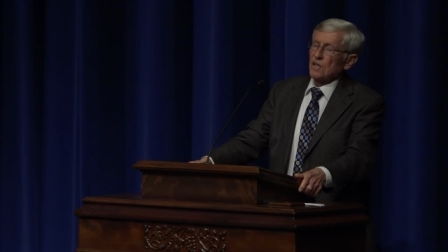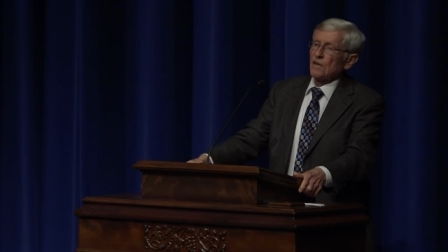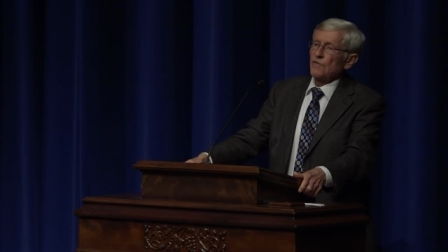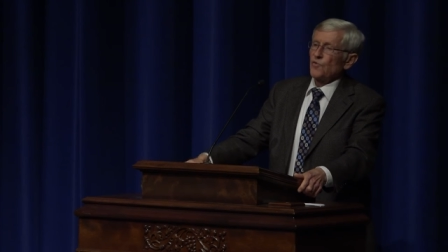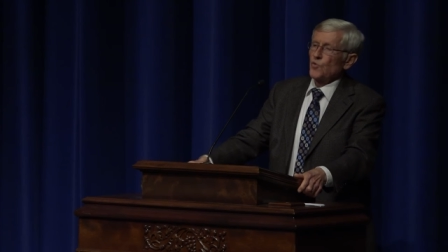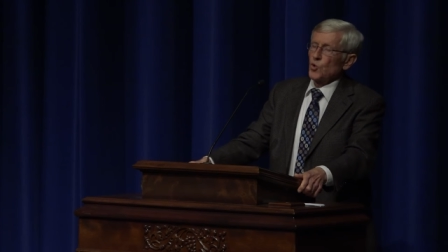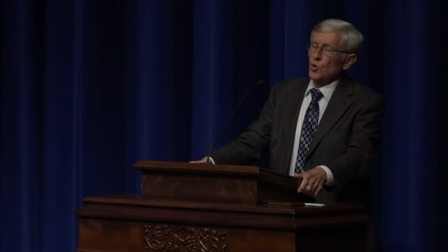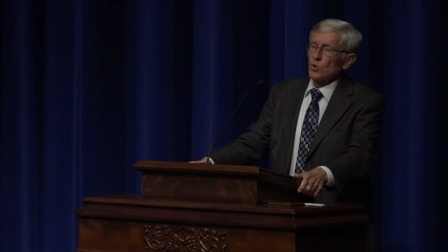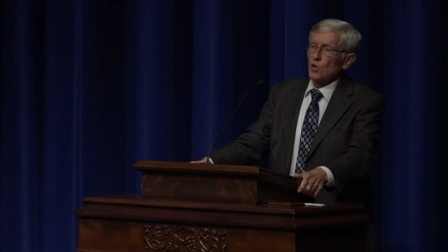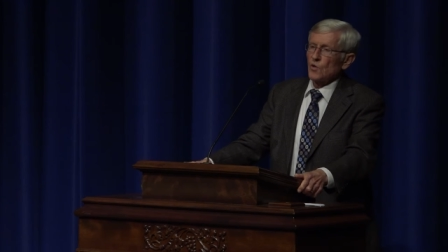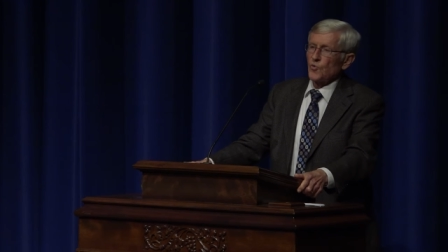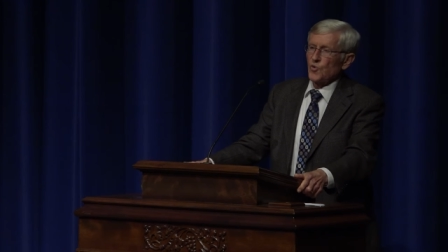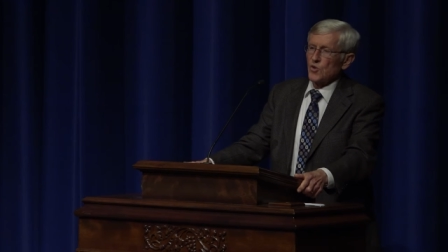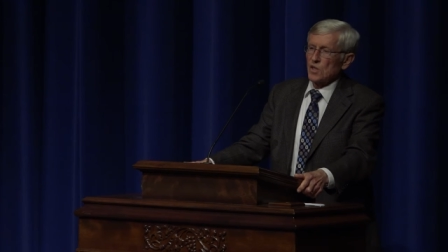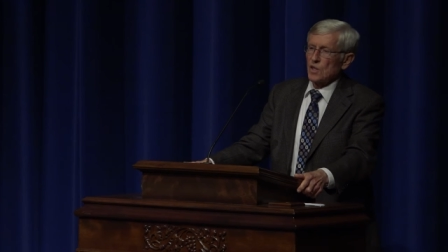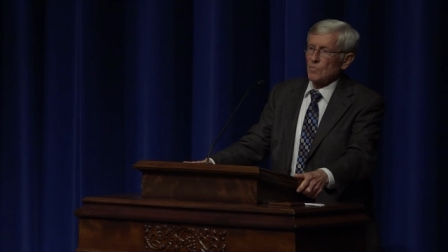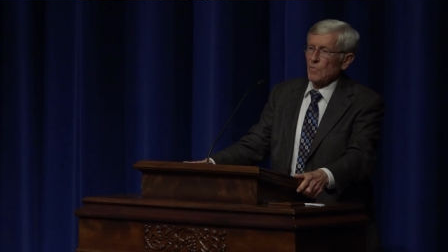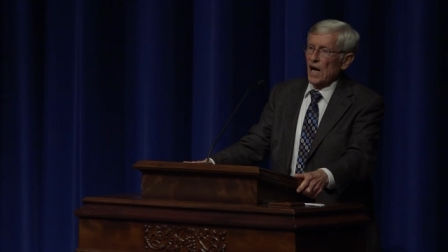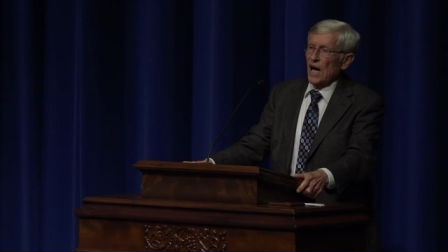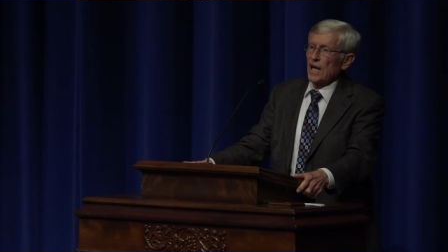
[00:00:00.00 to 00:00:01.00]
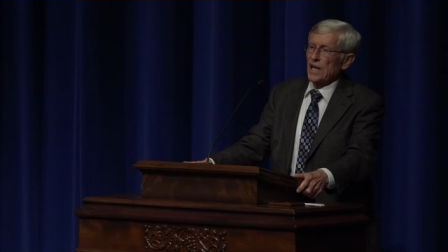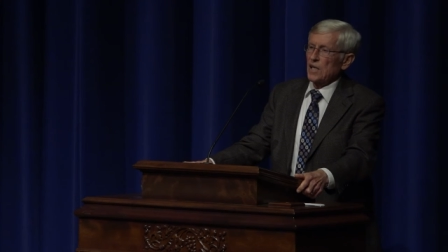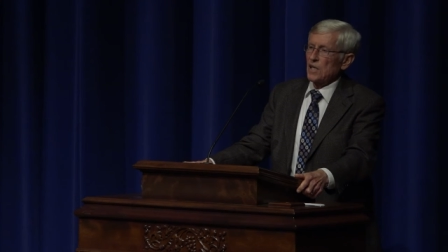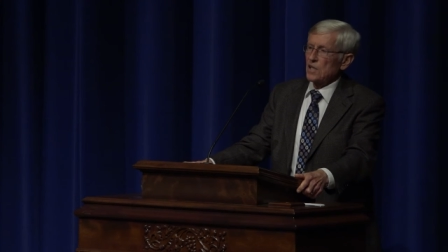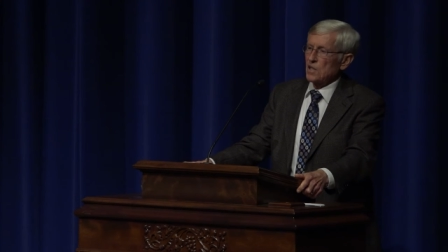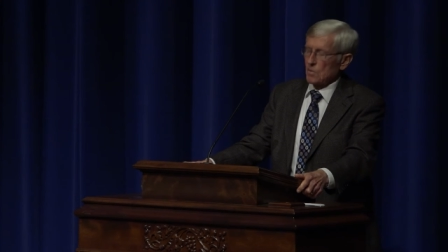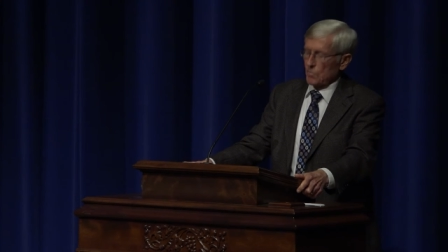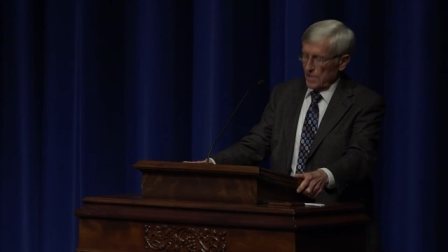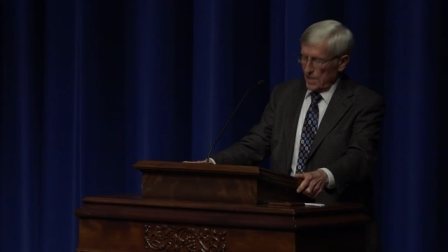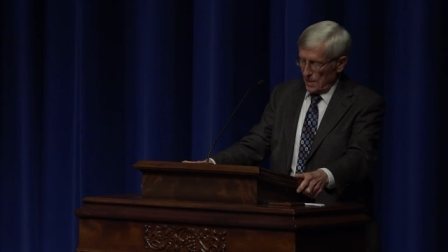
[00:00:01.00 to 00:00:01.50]
fuel for the body
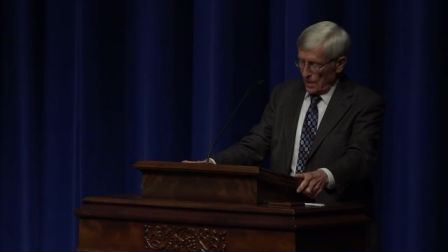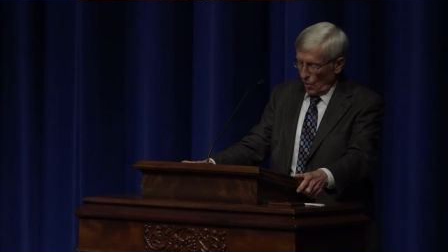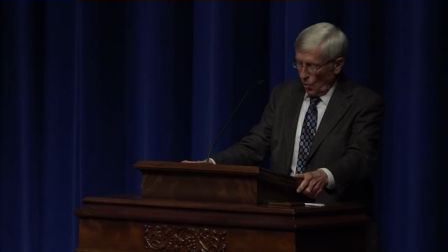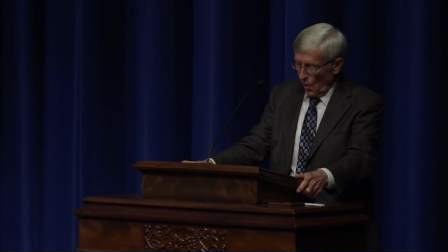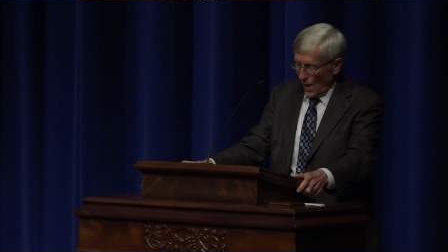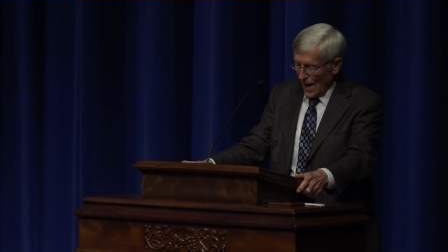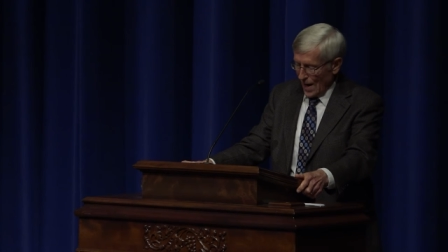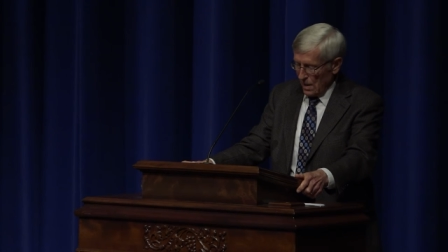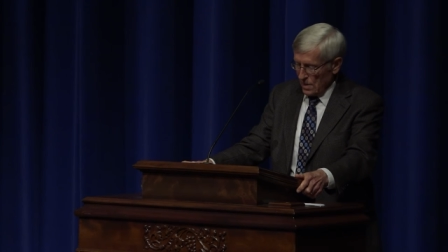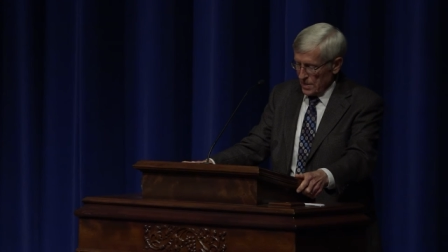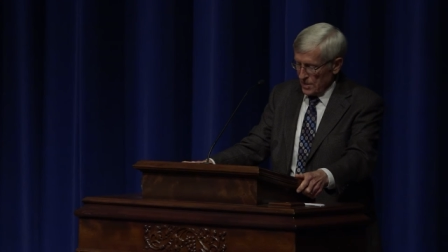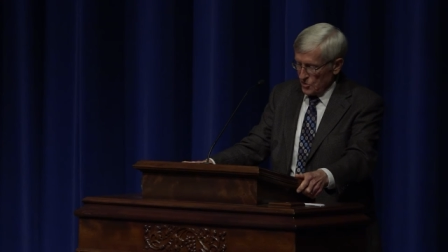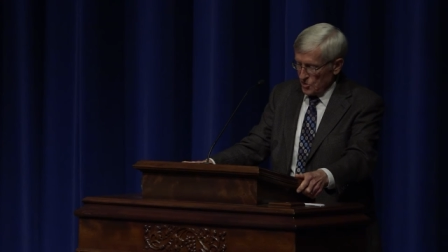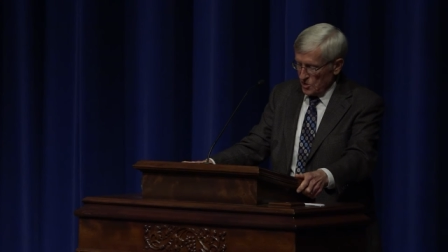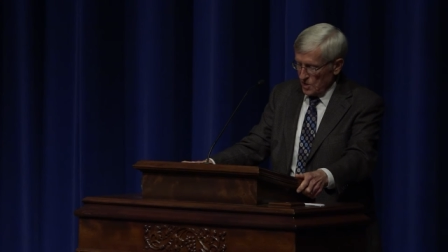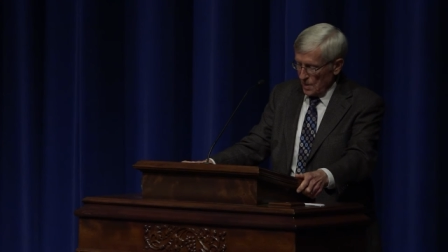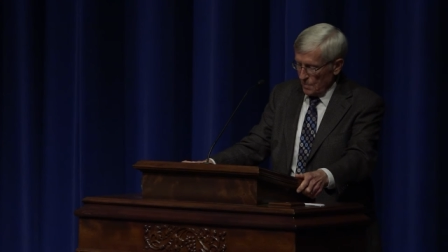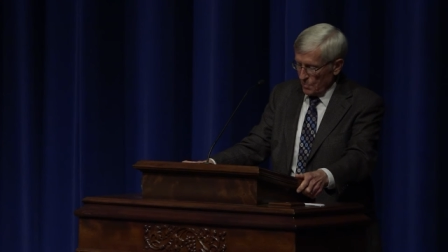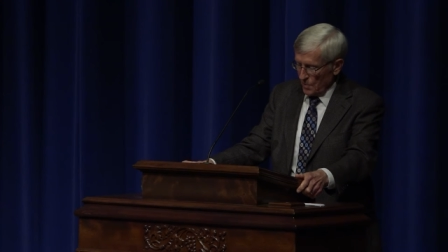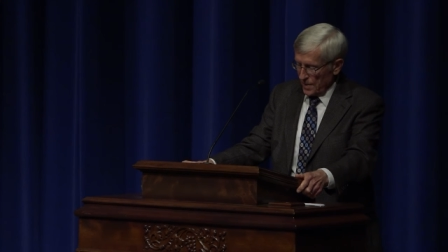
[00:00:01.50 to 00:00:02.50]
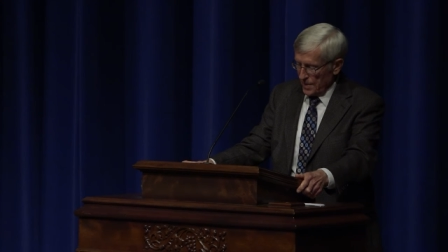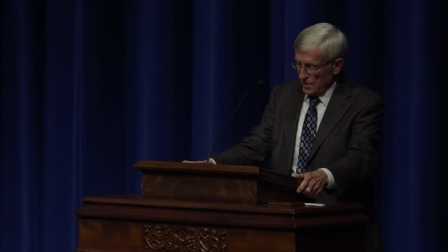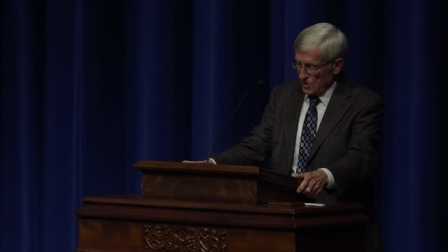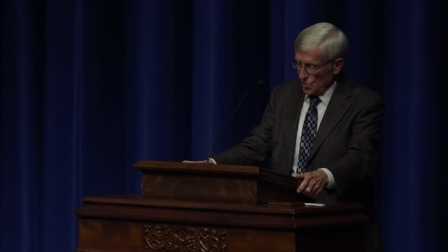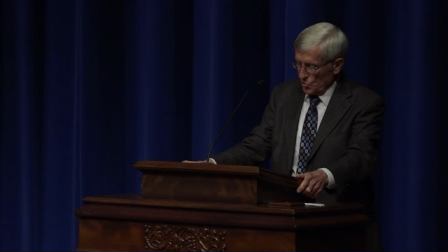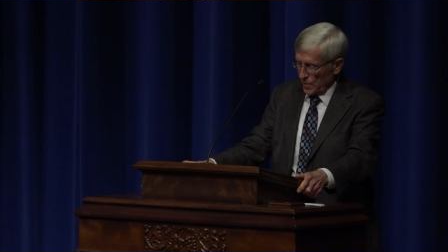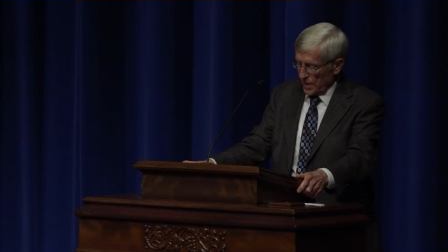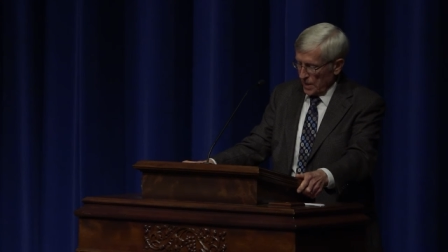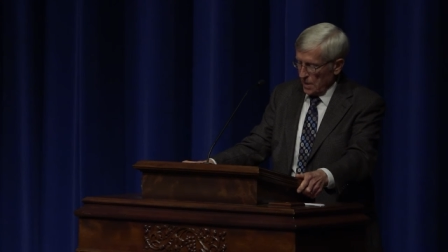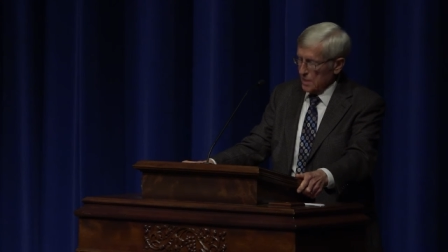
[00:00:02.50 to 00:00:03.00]
to be acquired as cheaply
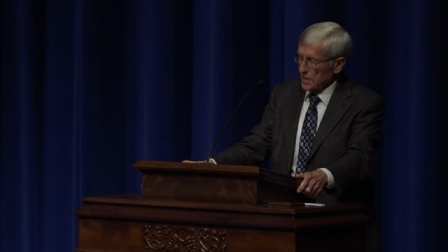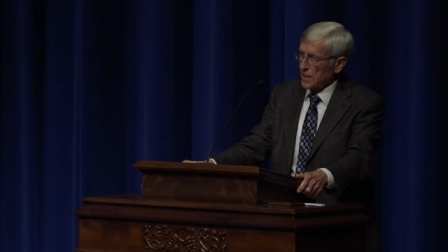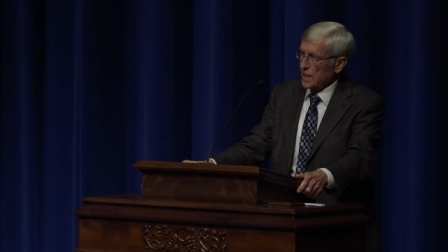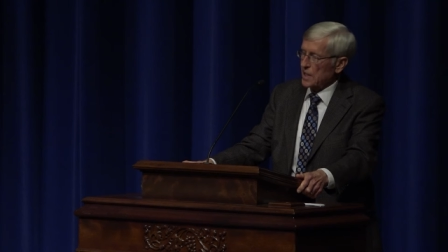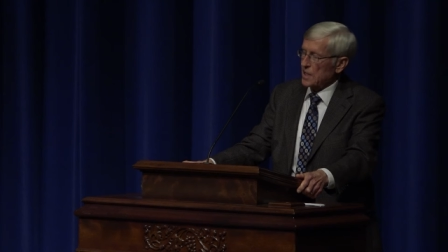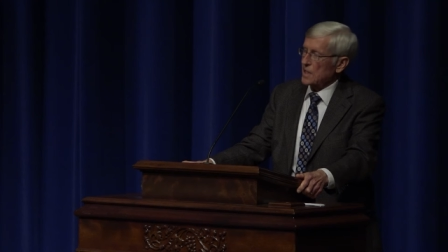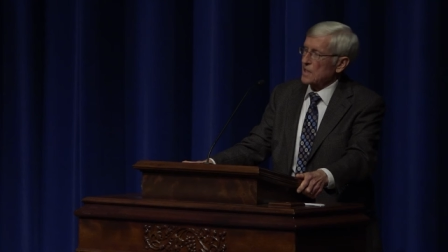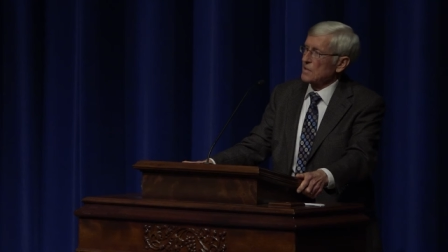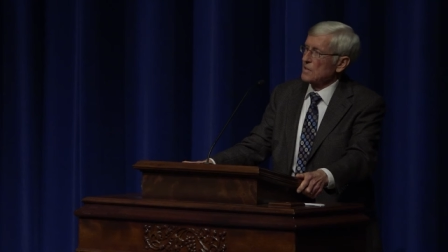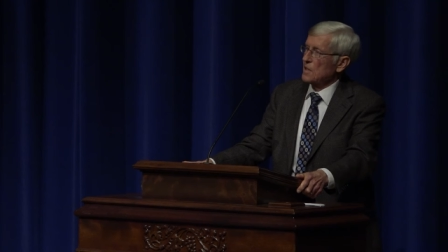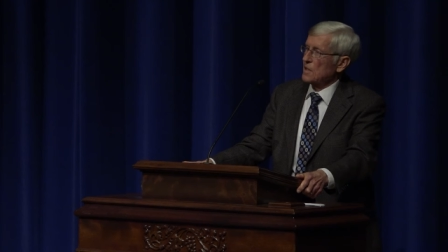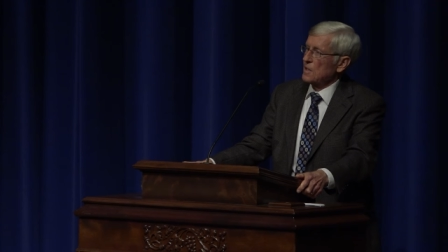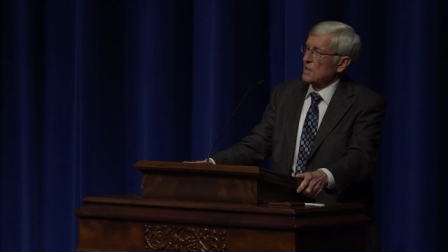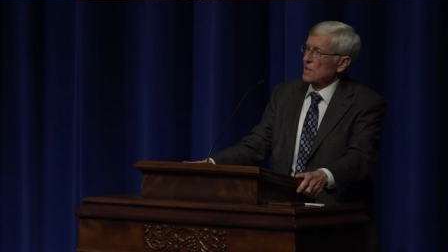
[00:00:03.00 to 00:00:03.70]
as we can get it,